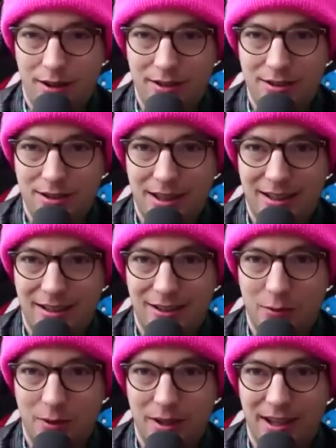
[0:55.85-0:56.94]
I just think like
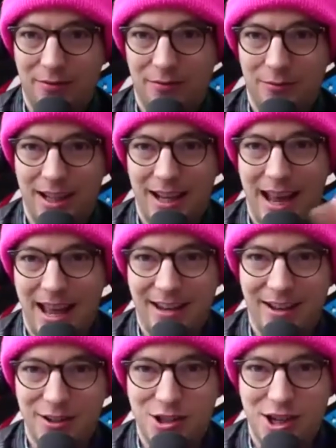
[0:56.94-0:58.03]
when they
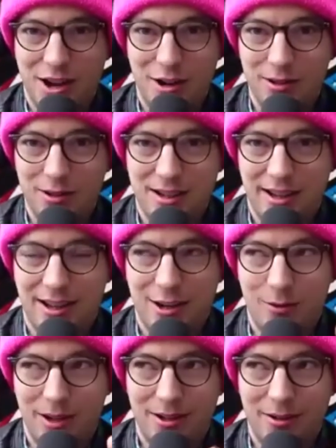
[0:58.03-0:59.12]
end a show, it's like, oh,
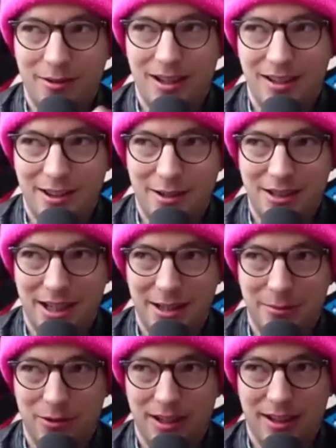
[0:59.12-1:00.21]
we don't need those
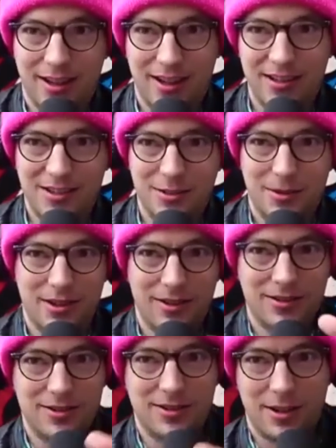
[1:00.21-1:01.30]
anymore. And the costume
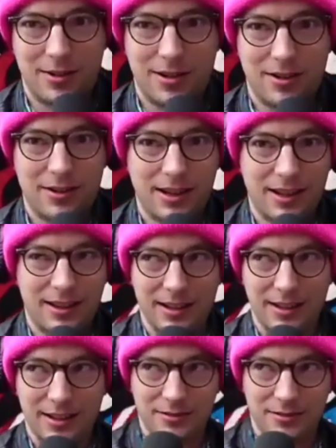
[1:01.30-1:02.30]
girls just go, oh, okay, thank you.